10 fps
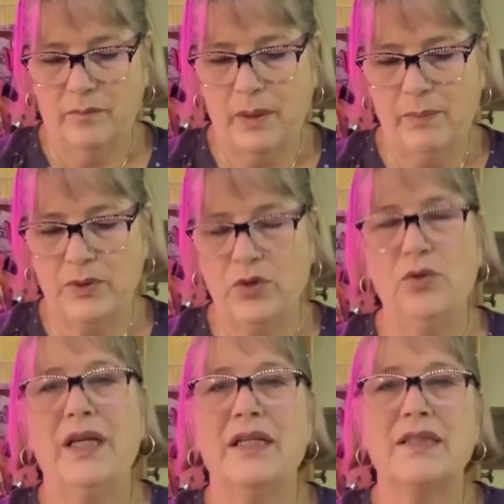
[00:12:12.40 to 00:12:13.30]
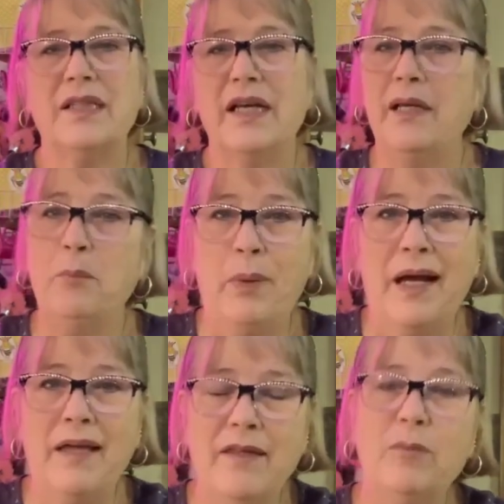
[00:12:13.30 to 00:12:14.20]
people do get excited and
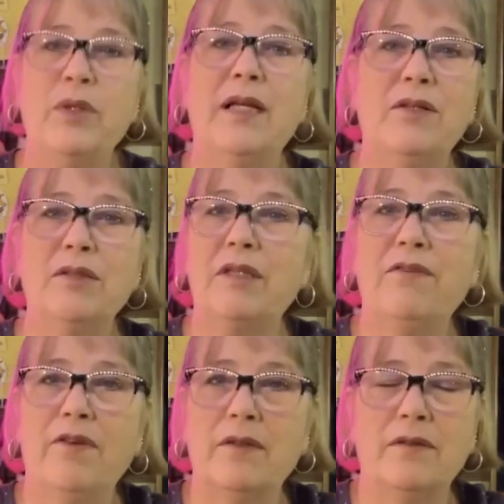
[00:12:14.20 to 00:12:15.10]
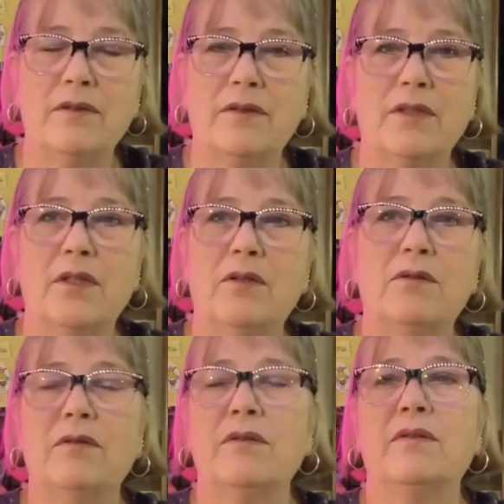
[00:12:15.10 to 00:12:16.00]
buy them when they look different,
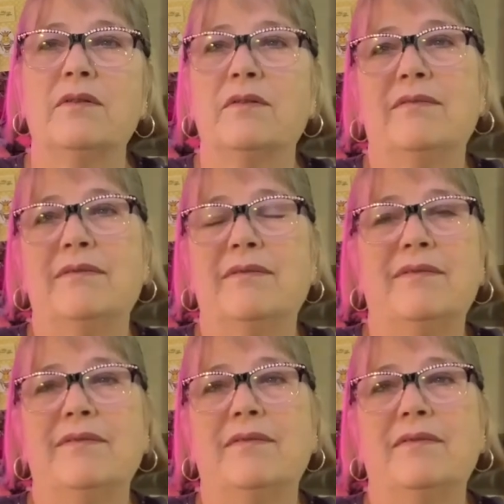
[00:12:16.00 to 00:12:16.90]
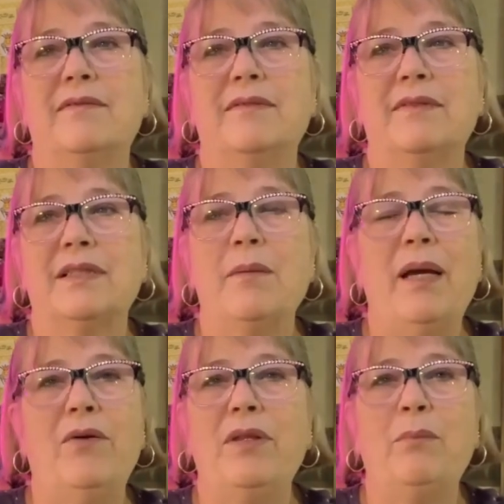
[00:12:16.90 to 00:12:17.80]
so
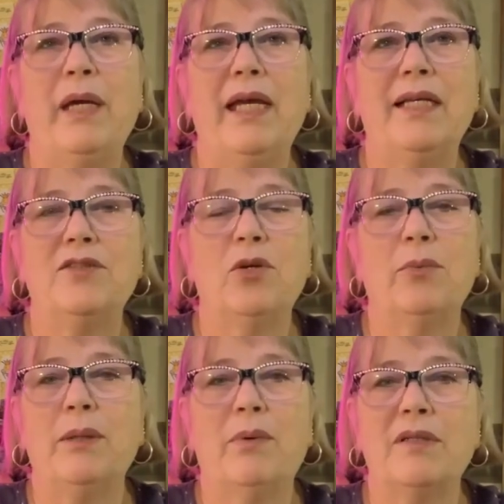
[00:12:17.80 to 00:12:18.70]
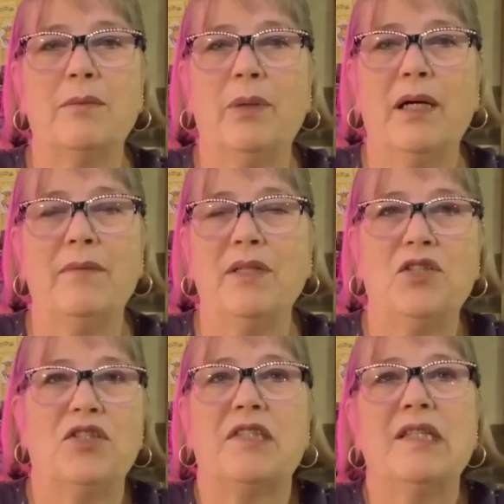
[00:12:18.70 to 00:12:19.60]
somehow in the baggies, nobody wants to buy them. They
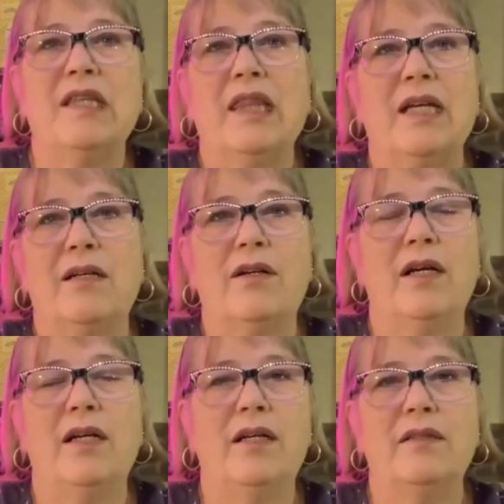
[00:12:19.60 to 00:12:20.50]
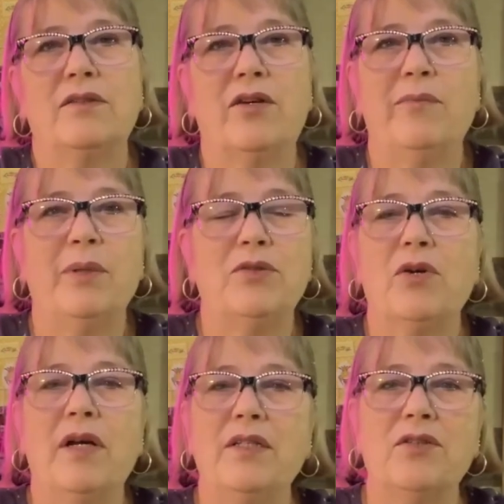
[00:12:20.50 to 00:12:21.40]
just sit there. And so I've been
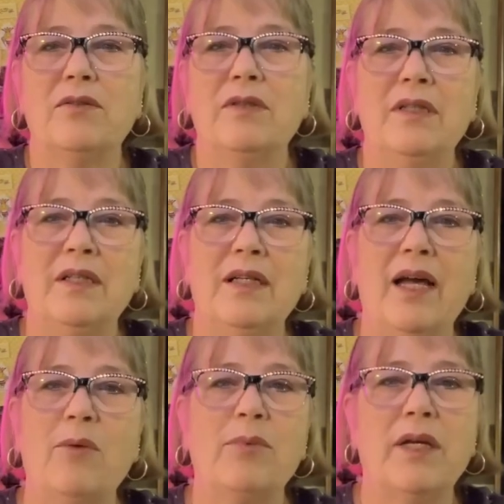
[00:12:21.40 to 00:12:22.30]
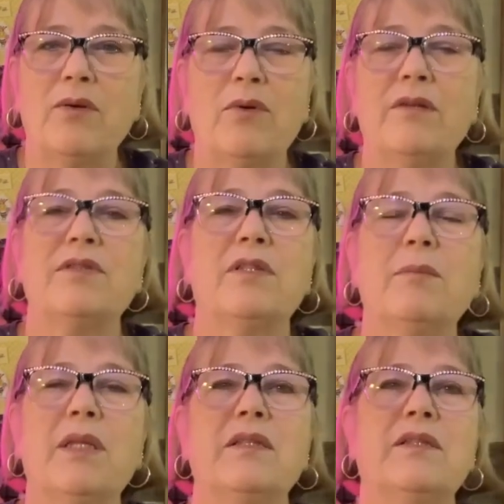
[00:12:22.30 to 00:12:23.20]
trying to help get rid of
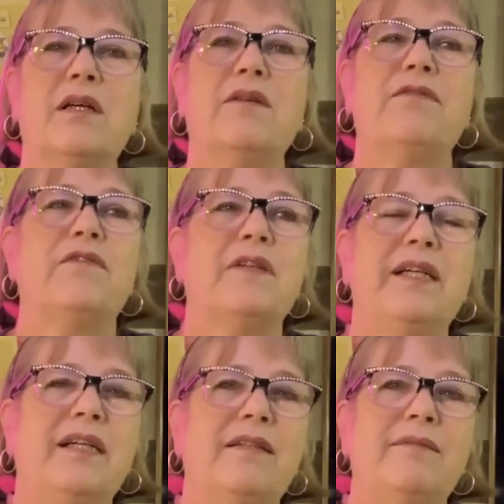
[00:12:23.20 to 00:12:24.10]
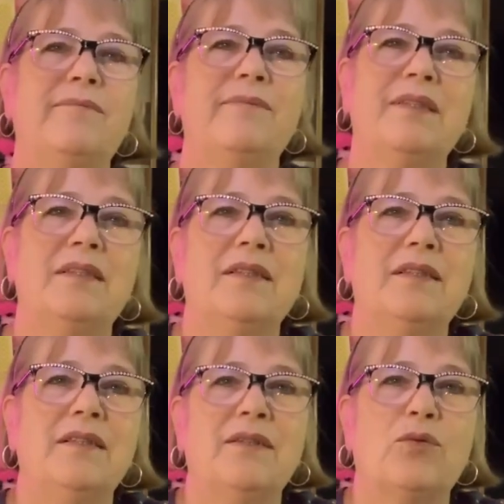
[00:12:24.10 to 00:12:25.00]
some of this stuff and
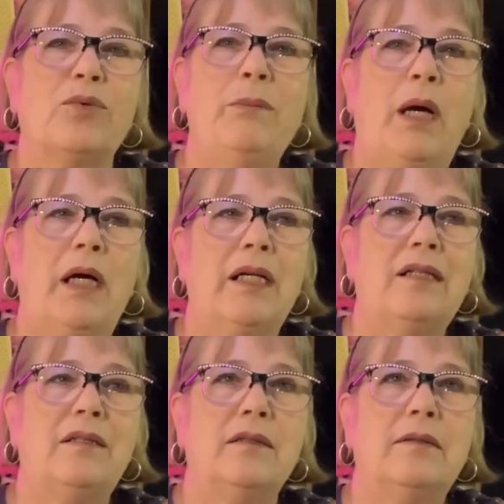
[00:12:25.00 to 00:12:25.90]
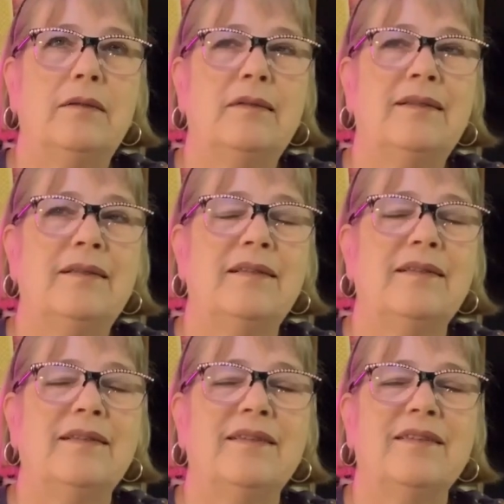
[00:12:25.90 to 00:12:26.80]
remodel.
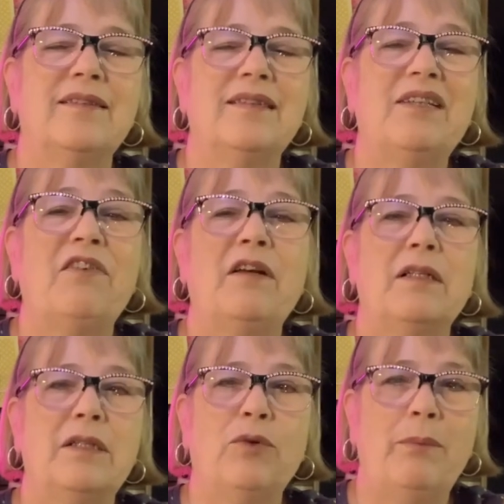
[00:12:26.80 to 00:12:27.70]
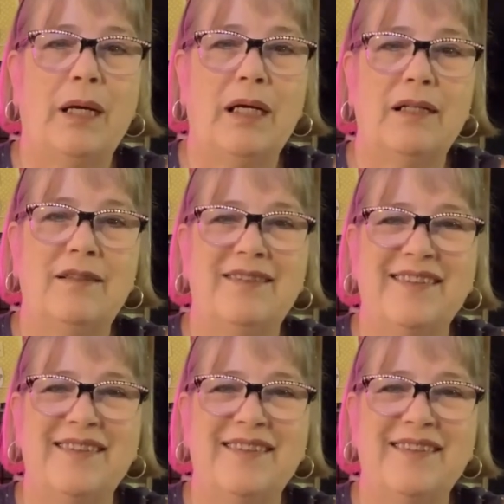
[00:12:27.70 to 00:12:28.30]
Definitely remodel.